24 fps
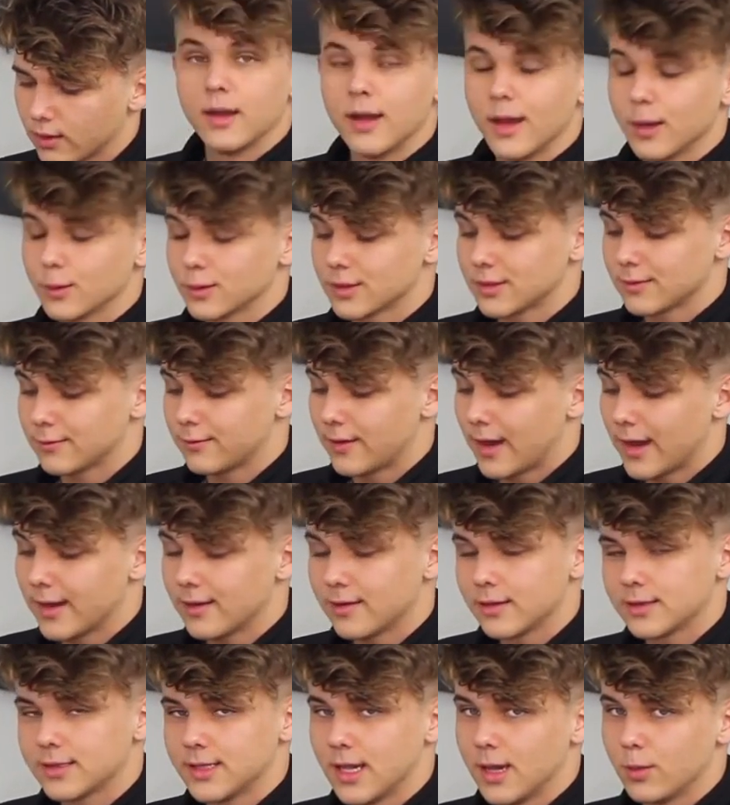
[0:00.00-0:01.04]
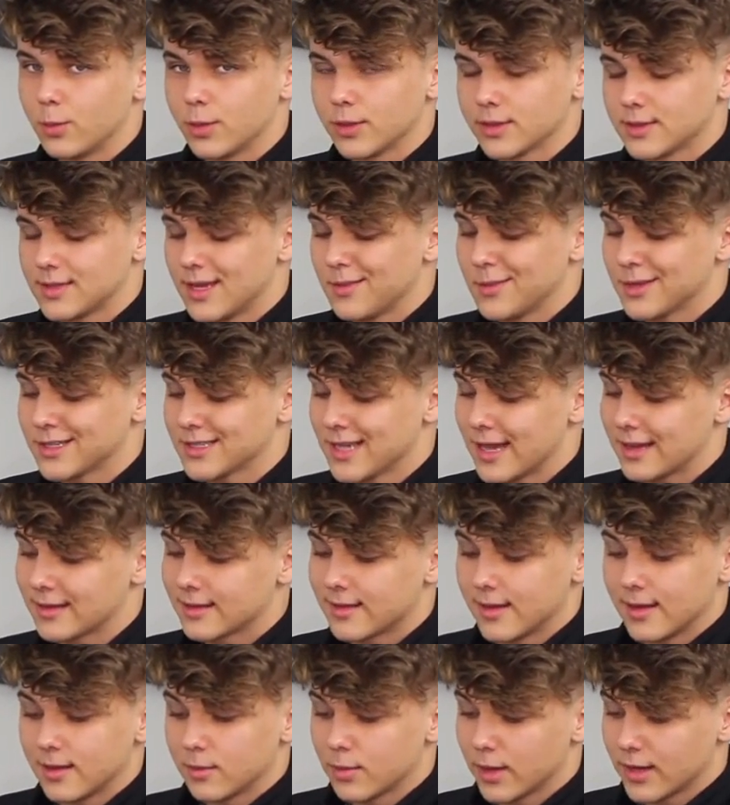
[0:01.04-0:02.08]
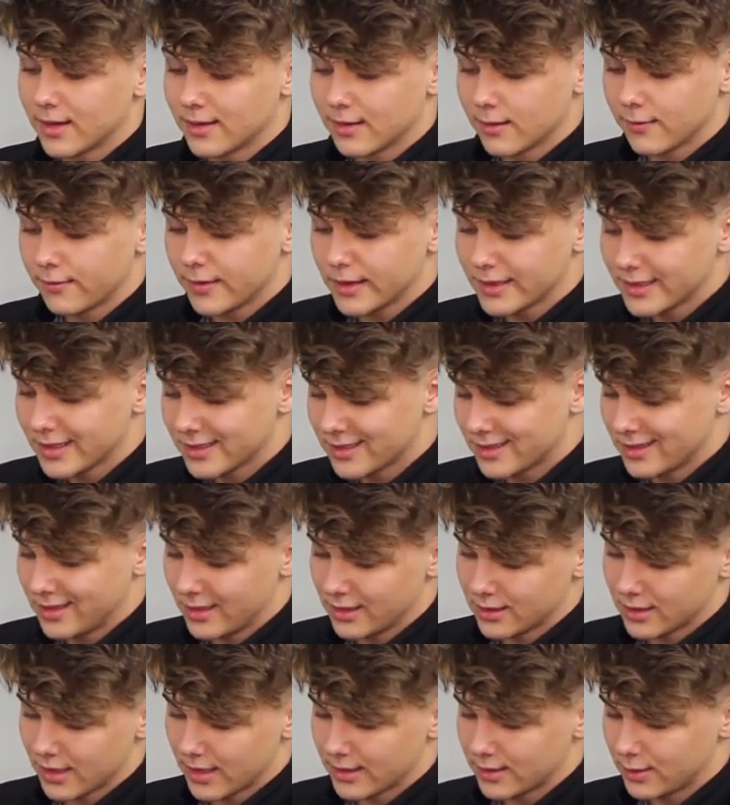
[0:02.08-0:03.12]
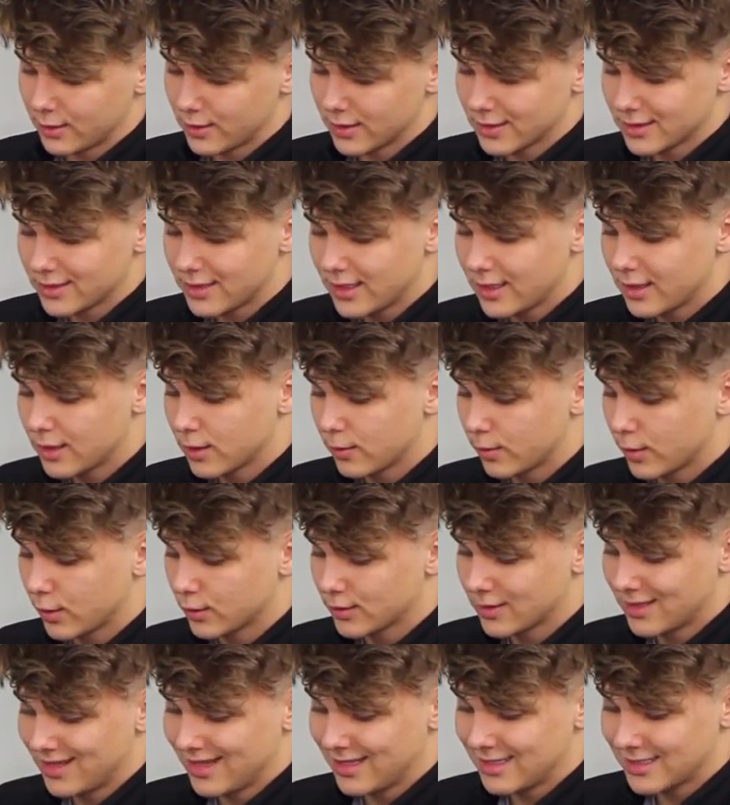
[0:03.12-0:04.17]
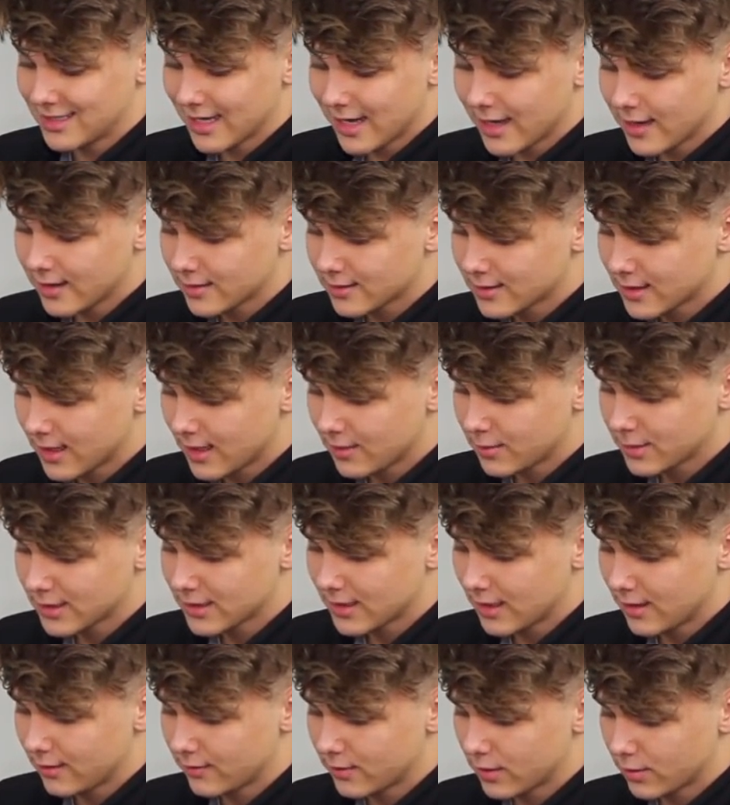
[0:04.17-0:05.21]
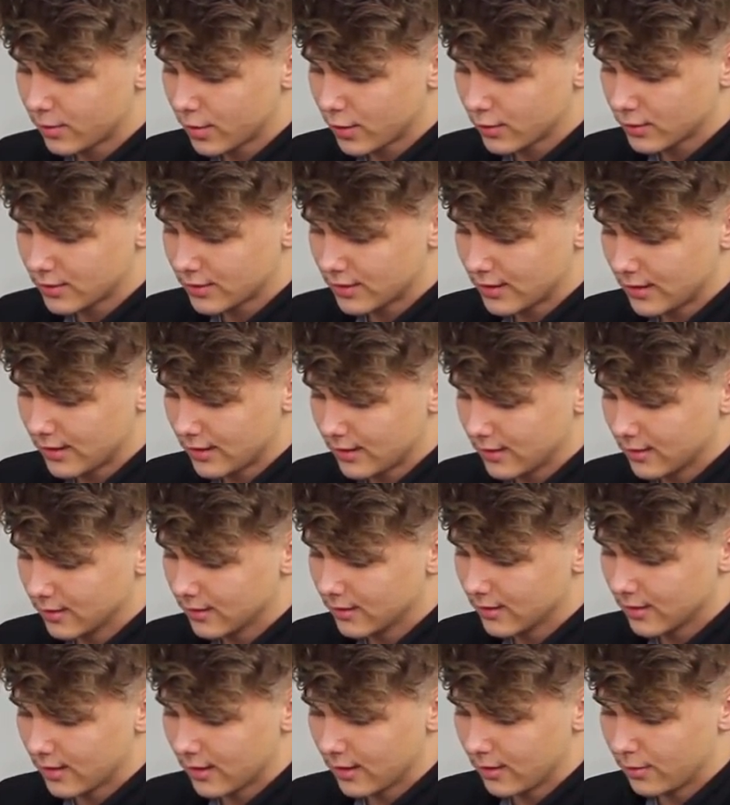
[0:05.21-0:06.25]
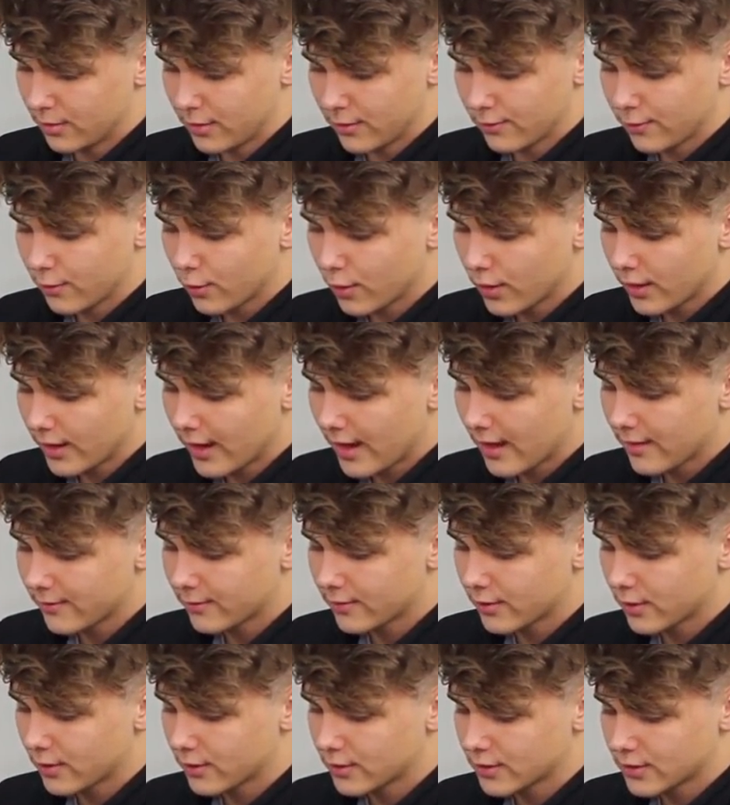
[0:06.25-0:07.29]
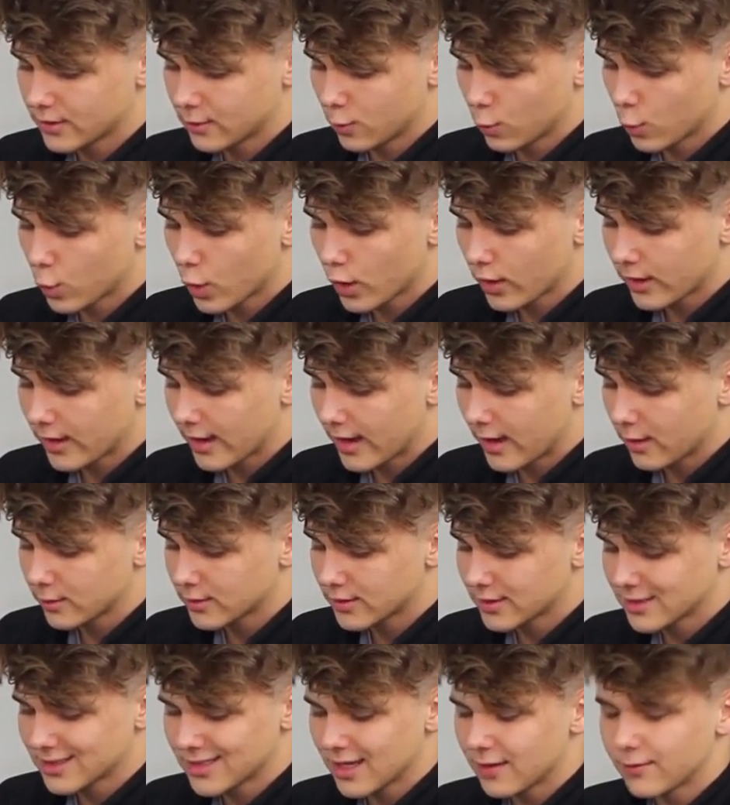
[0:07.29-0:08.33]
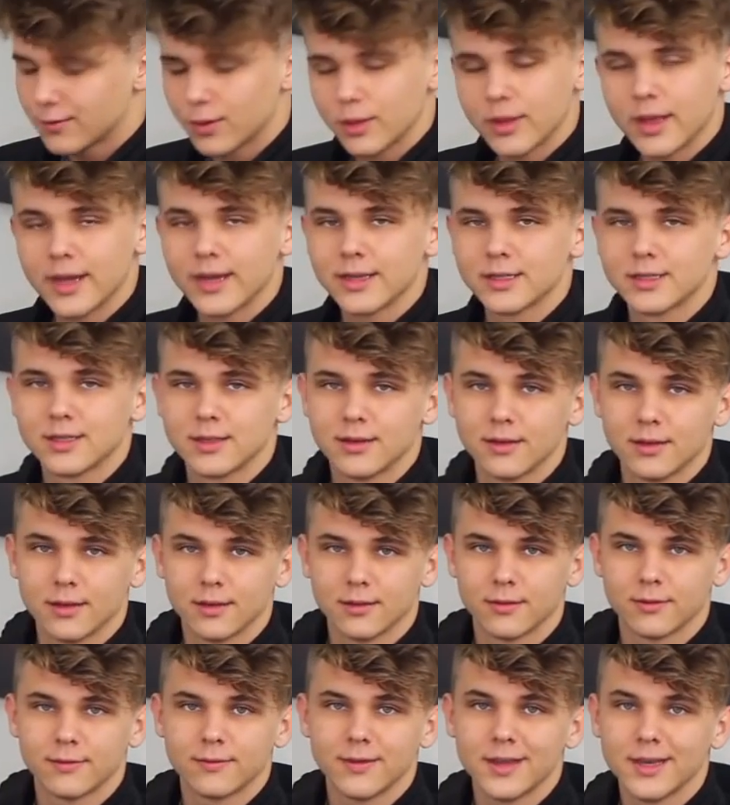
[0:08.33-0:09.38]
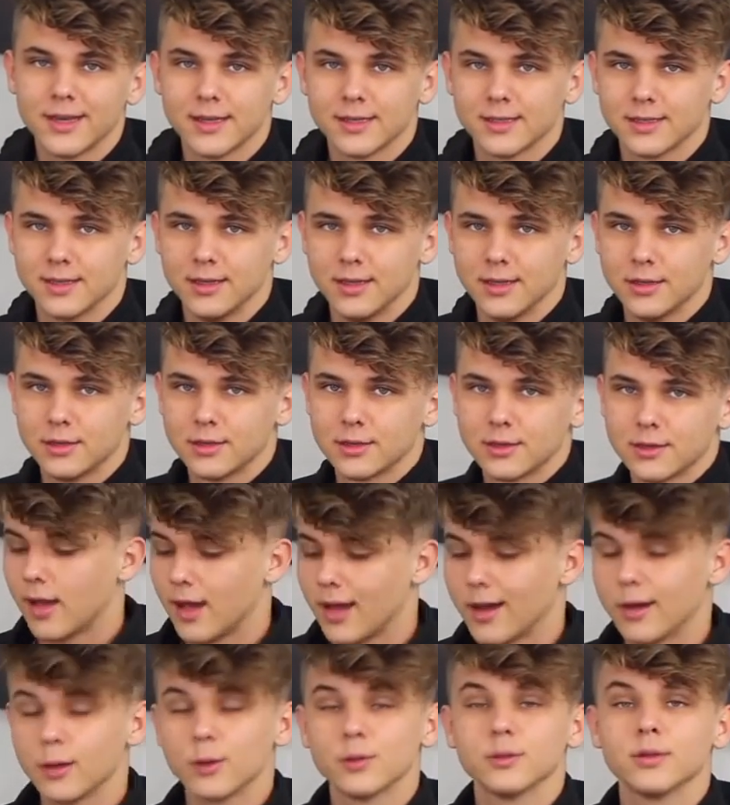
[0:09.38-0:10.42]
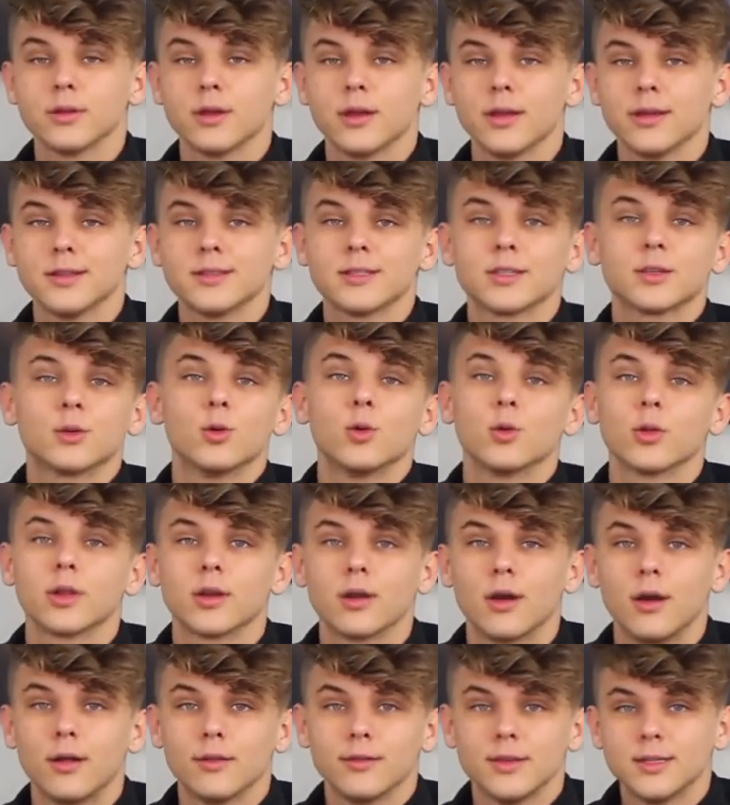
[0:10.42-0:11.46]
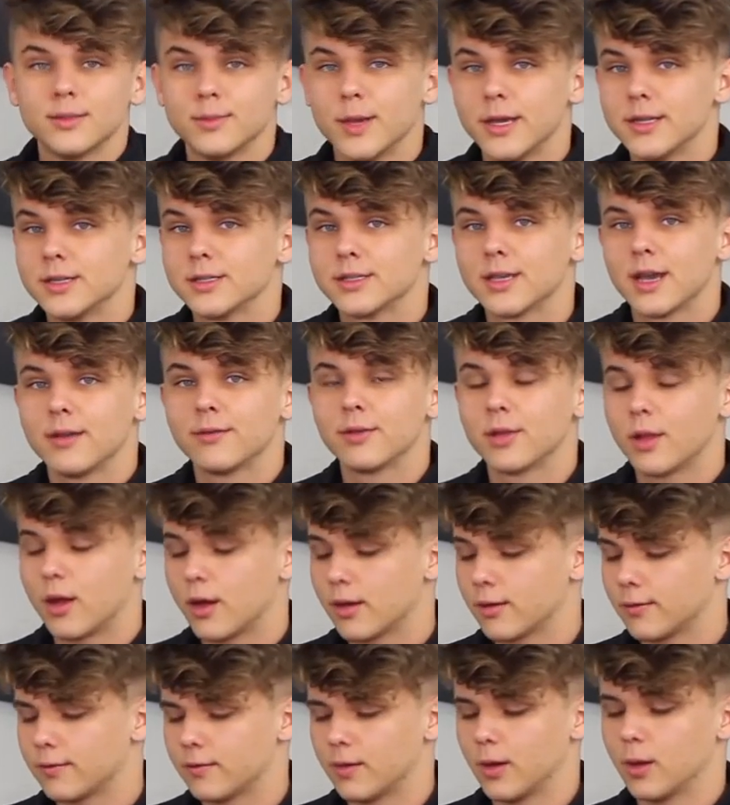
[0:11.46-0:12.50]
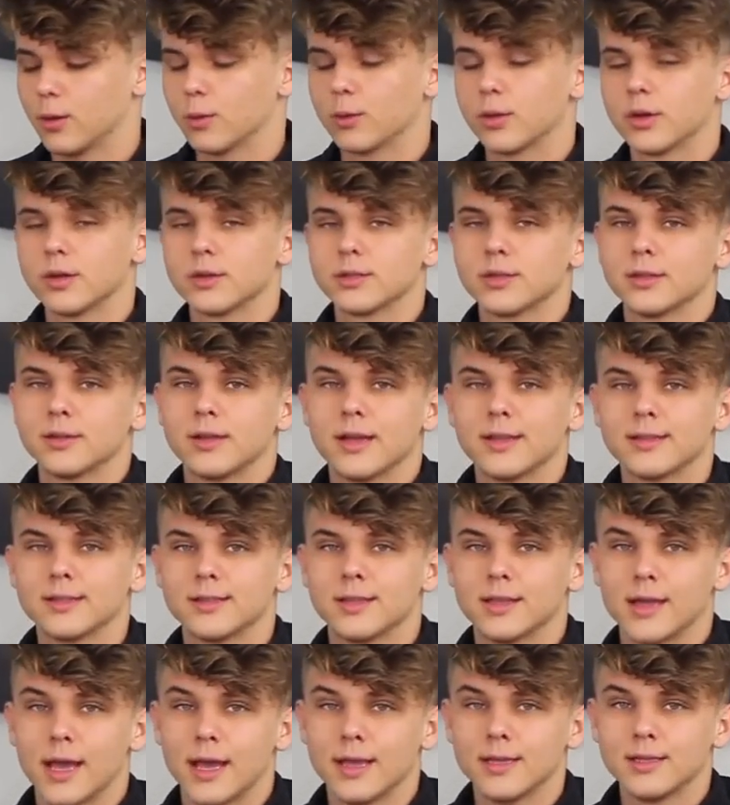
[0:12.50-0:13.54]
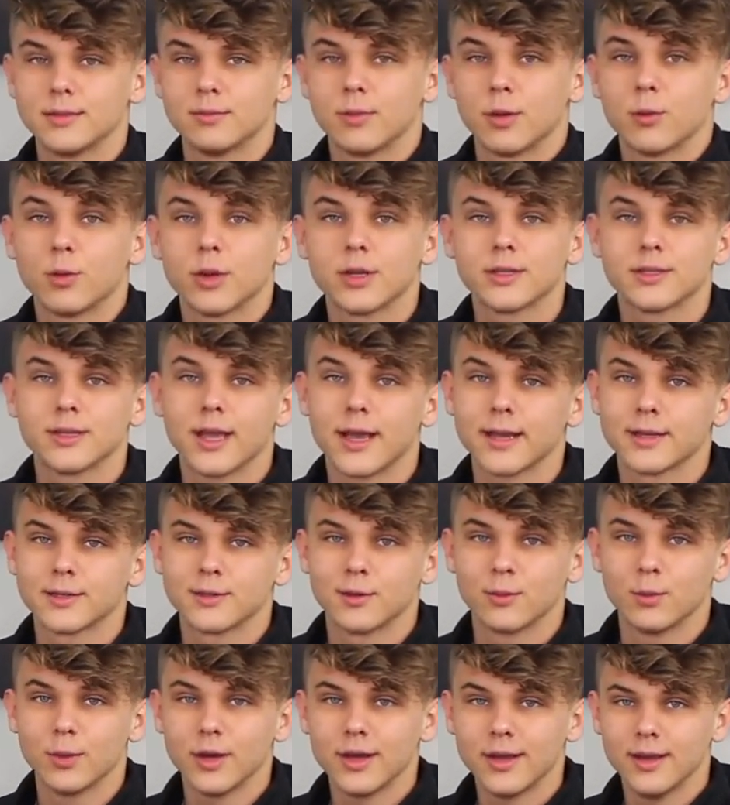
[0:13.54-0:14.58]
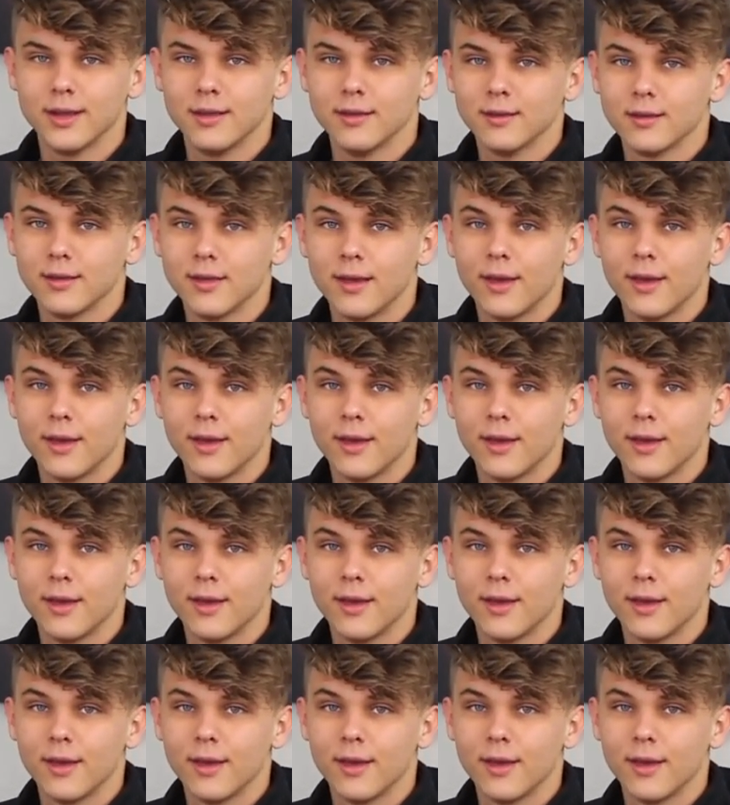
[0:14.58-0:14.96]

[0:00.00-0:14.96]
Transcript: Now final example, same exact thing but in the fitness niche. As you can see, they're posting diet type stuff, they're posting before and afters, workouts, stuff related to the fitness niche. I know it's cool and all, these pages have a lot of followers, that's nice, but where's the actual money?